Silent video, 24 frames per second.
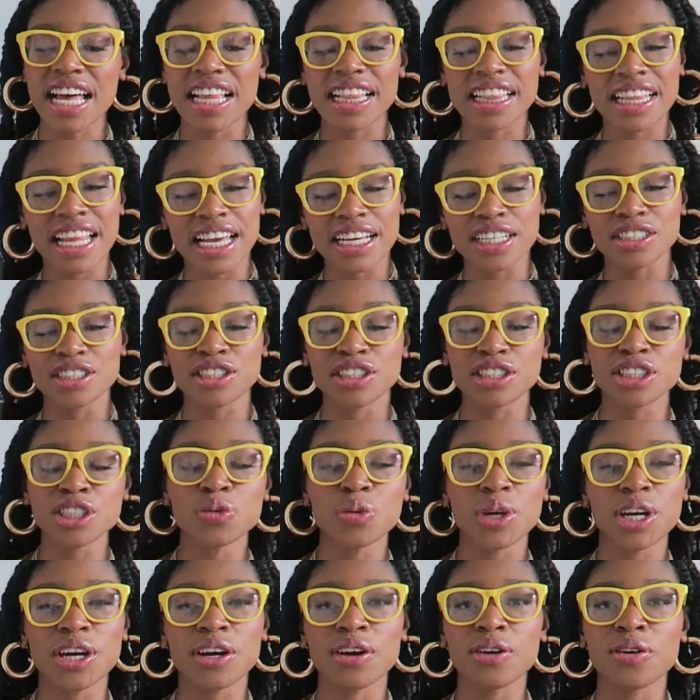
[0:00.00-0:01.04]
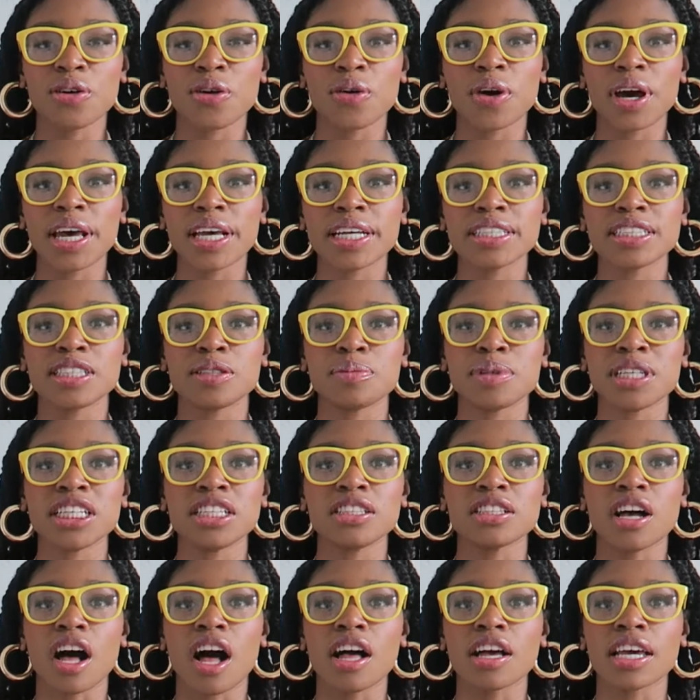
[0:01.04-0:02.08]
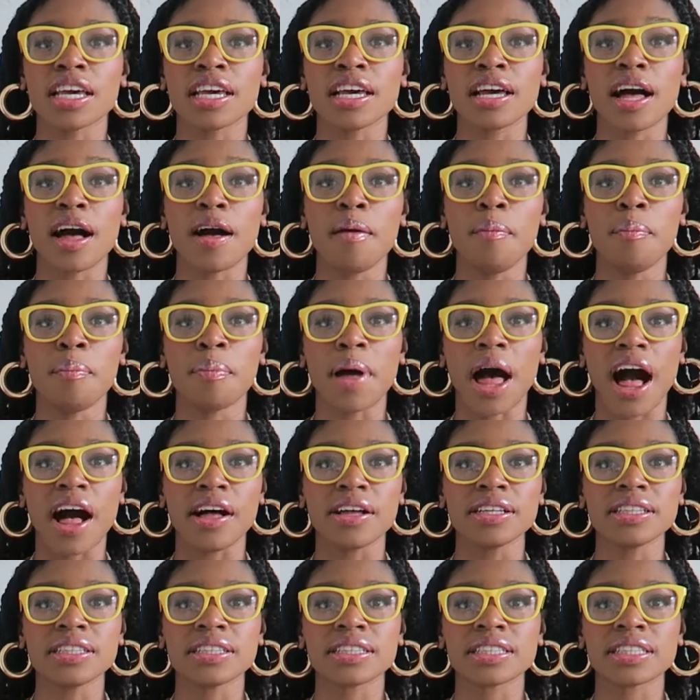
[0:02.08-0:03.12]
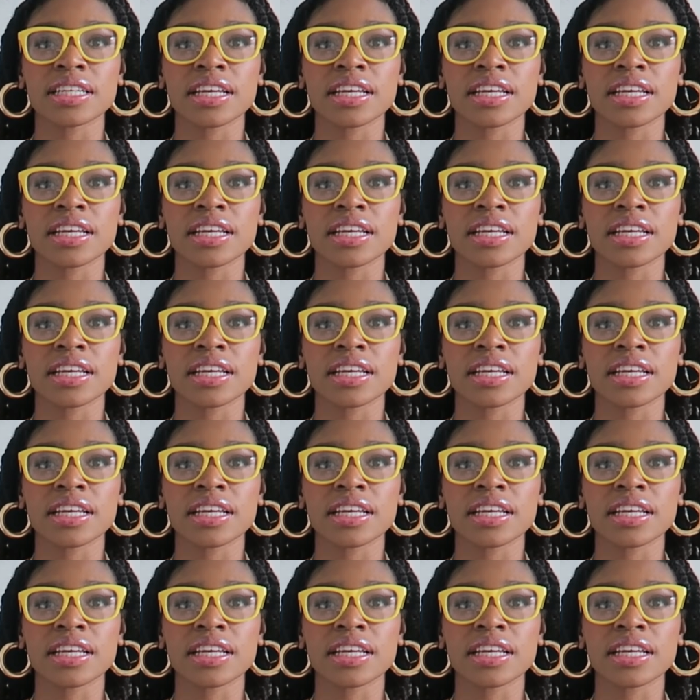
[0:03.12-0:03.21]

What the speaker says: lecture we are going to be talking about